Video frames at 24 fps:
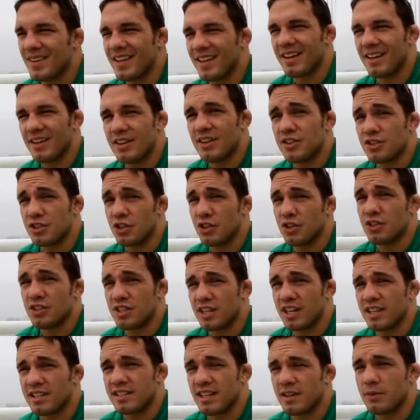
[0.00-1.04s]
Yeah, there's a good
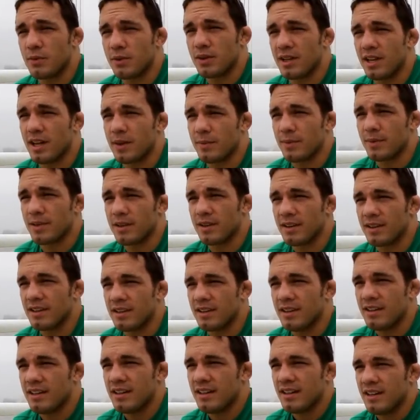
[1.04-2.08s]
chance that will happen.
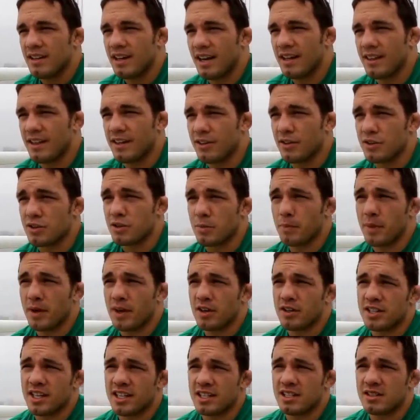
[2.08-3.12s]
I think there's a
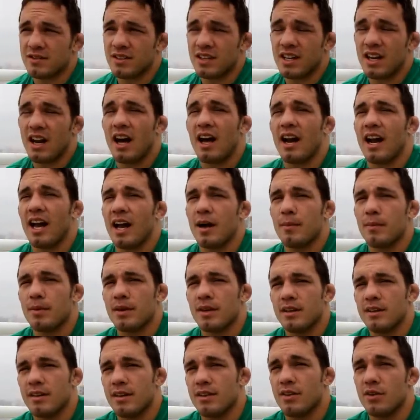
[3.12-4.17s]
better chance of it not happening
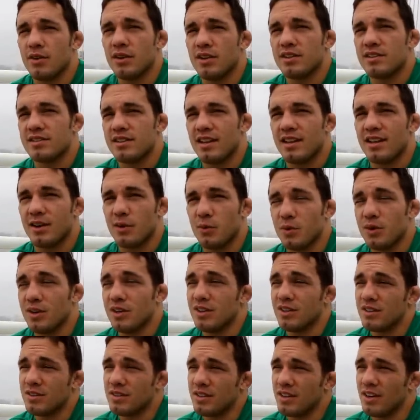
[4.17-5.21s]
than there is that it will.
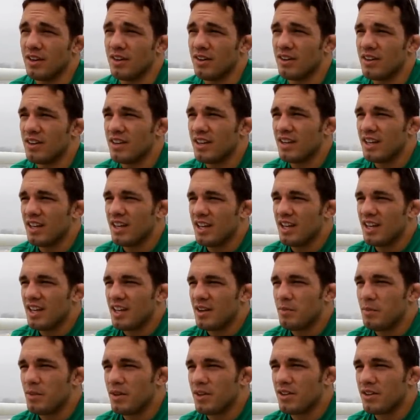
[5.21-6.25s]
You know,
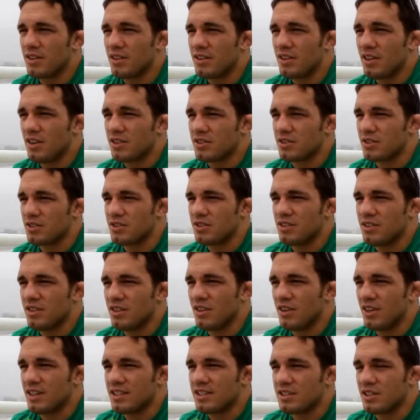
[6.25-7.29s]
but there also, you
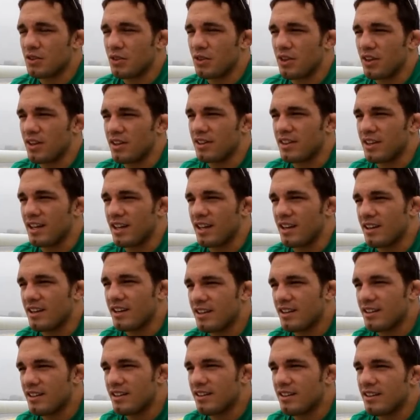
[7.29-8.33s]
know, I still think that,
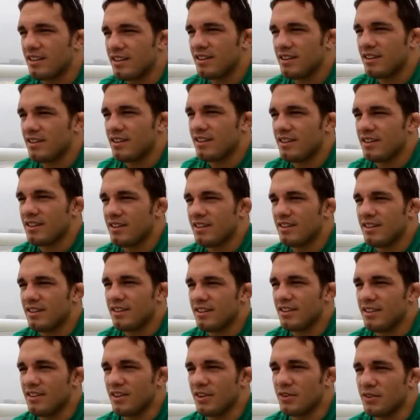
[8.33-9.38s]

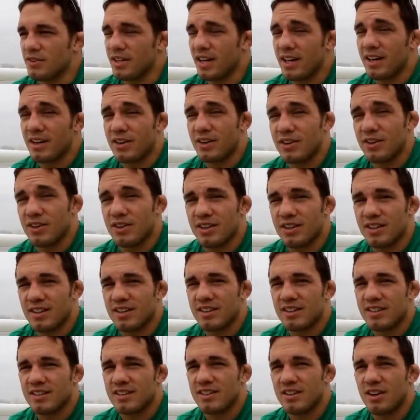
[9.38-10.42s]
you know, Dana could
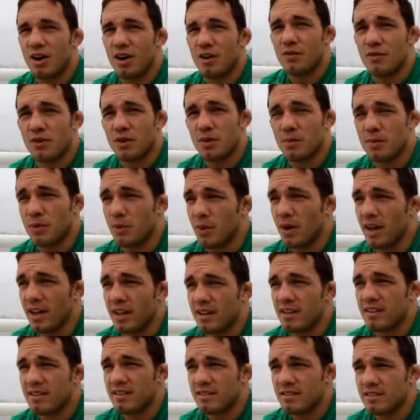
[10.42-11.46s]
offer him the
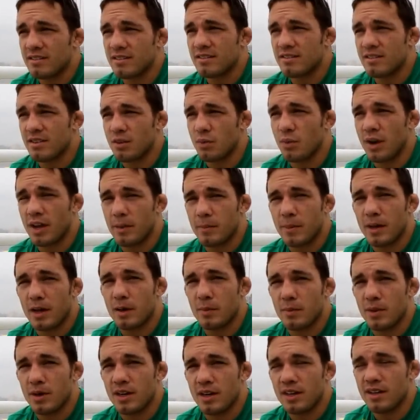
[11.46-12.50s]
right amount
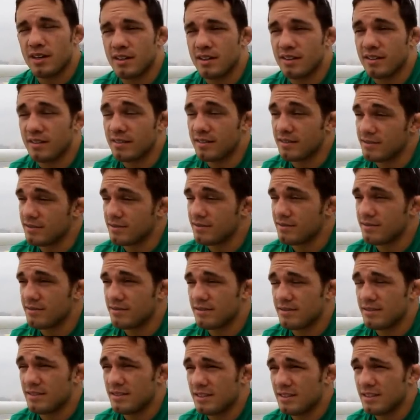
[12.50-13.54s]
of money, and
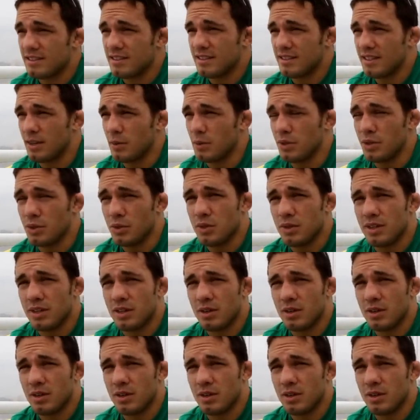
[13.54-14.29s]
it would do it.